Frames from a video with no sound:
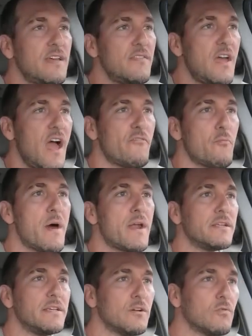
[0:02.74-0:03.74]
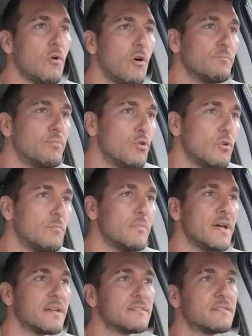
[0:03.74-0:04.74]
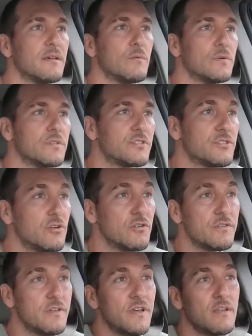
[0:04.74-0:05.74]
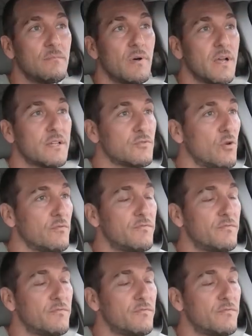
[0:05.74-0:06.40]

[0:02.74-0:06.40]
they have about a year-old poodle mix that was turned in by his old